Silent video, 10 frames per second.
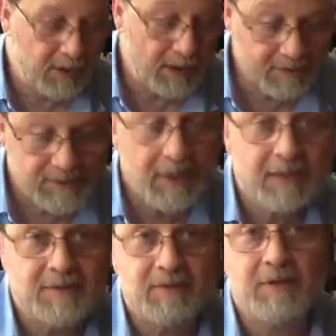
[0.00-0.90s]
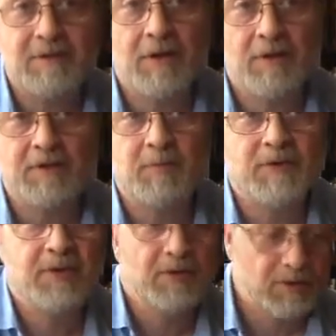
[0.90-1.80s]
and it does. On this
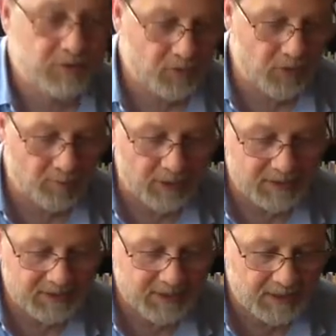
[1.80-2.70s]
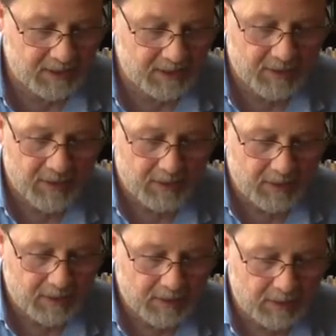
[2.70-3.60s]
particular trip, I stayed
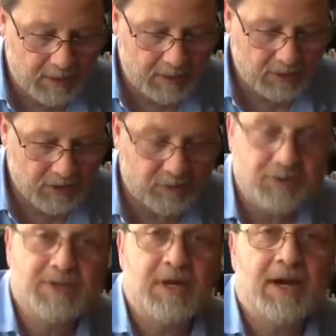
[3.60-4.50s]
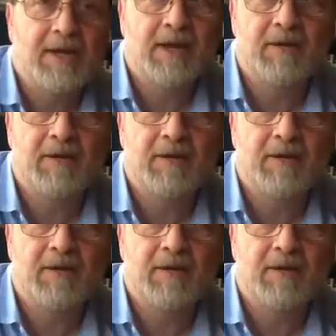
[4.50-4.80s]
in shelters 9 out